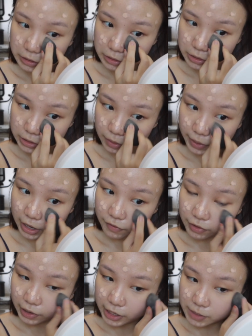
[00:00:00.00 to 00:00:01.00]
So what
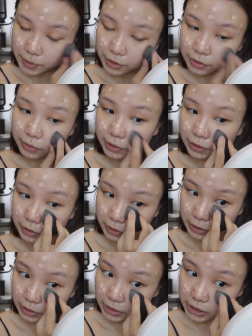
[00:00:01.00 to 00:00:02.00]
have you guys been doing
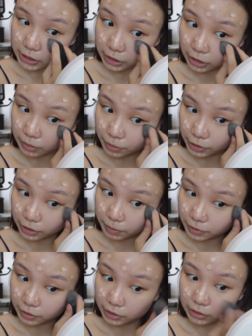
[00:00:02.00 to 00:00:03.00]
during this circuit breaker
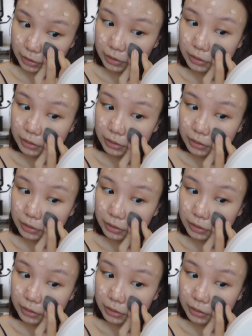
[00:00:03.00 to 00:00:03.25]
period?